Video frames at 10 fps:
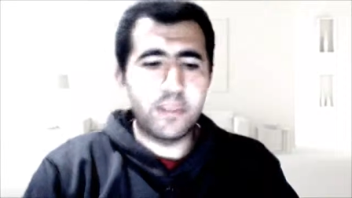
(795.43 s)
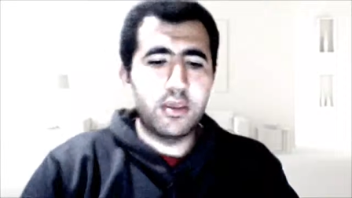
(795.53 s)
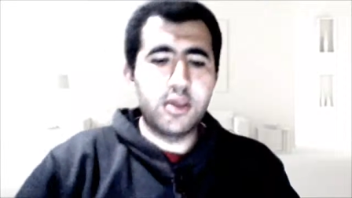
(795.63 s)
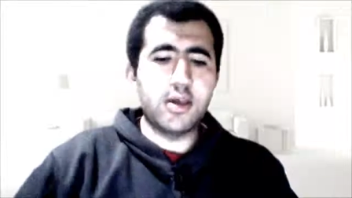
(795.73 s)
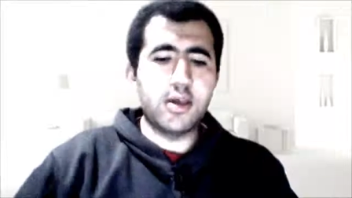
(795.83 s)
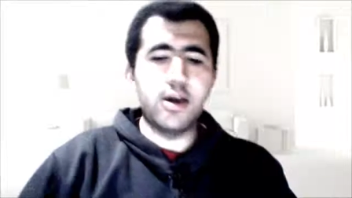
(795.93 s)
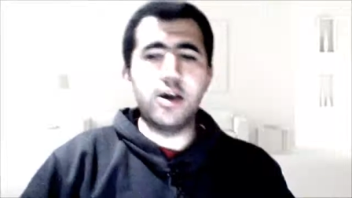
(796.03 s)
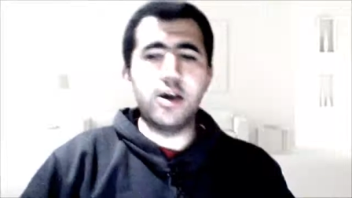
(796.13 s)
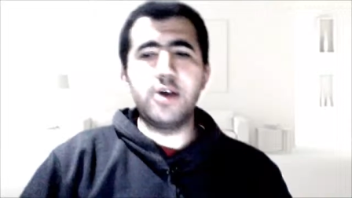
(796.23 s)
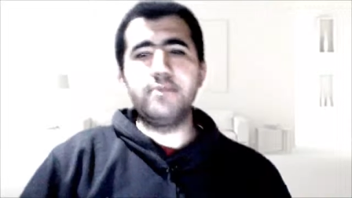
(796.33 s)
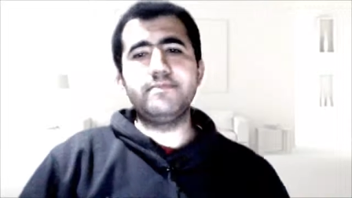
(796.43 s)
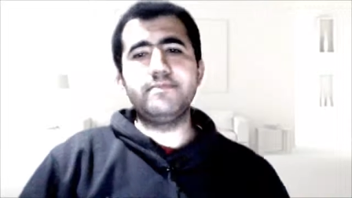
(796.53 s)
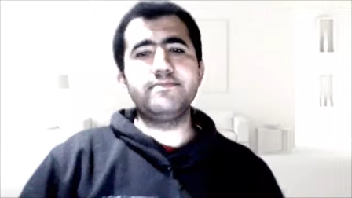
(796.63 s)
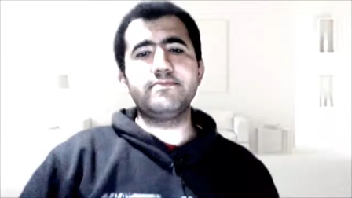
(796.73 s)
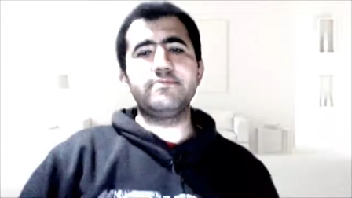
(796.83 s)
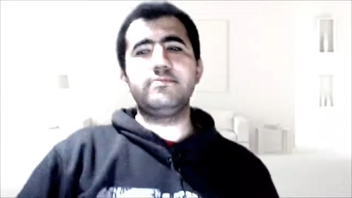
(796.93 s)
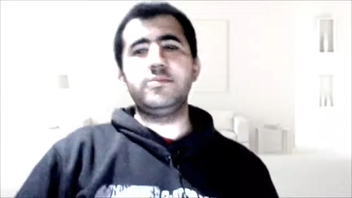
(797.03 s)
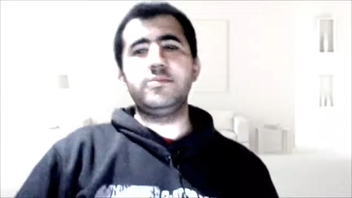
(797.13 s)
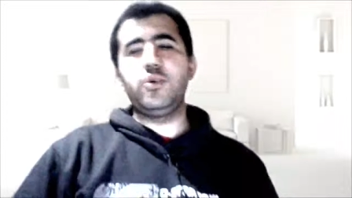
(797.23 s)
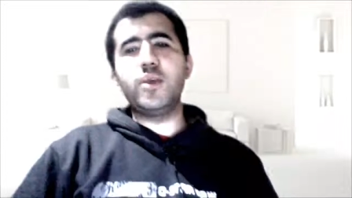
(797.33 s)
Um,
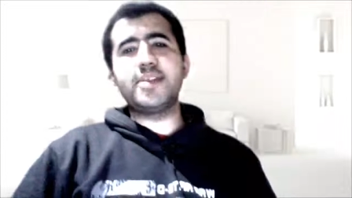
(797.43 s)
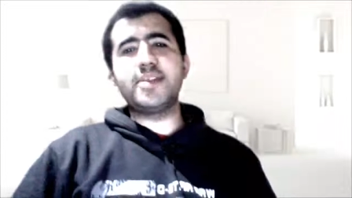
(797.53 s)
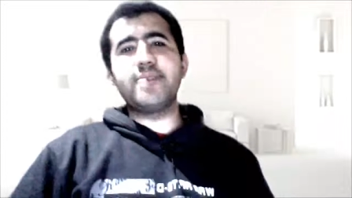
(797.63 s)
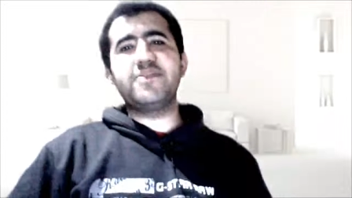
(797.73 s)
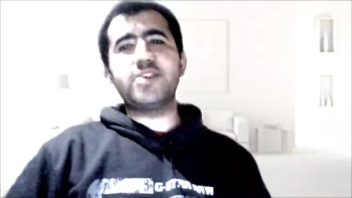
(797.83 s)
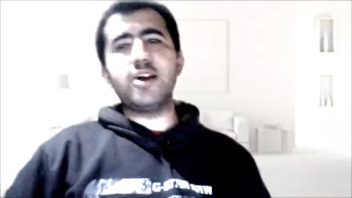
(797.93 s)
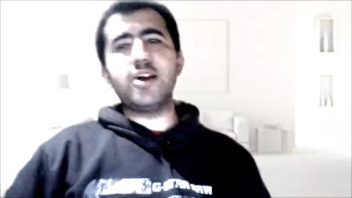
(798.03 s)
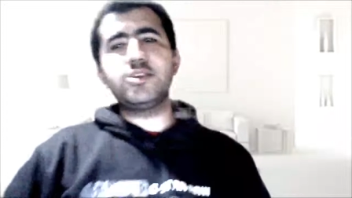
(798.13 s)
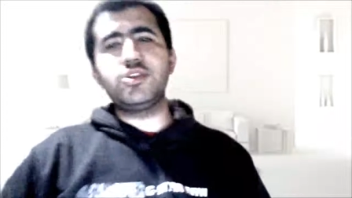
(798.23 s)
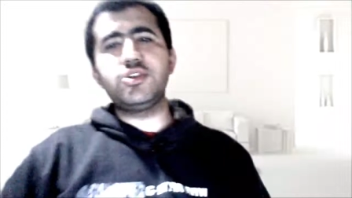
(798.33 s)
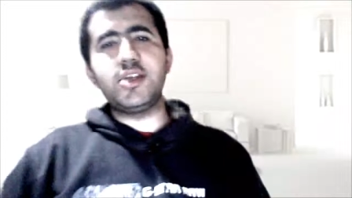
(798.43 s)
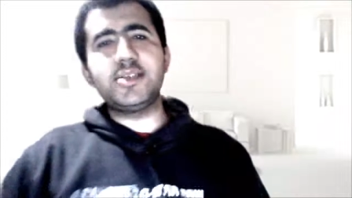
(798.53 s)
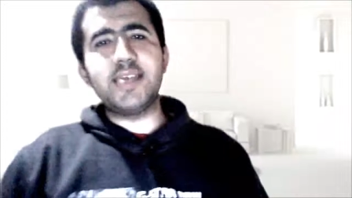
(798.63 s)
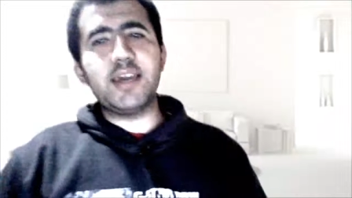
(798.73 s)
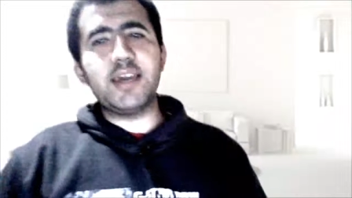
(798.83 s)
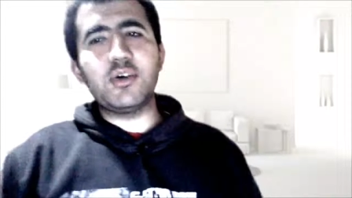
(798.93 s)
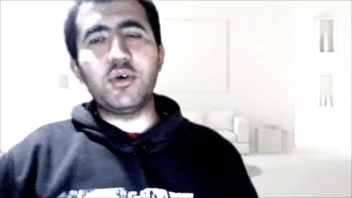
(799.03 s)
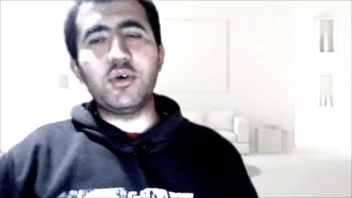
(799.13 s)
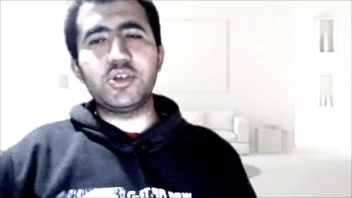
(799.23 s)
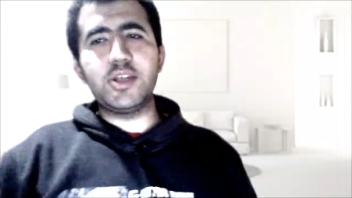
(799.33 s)
what type of songs should I sing or should
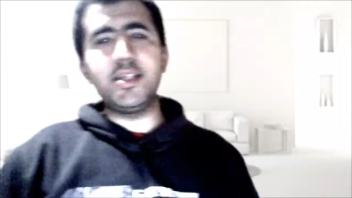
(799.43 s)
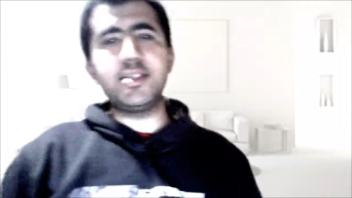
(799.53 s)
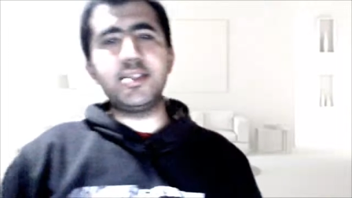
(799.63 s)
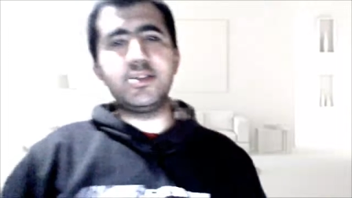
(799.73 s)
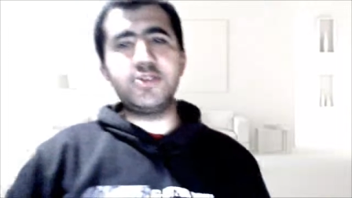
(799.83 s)
I listen to?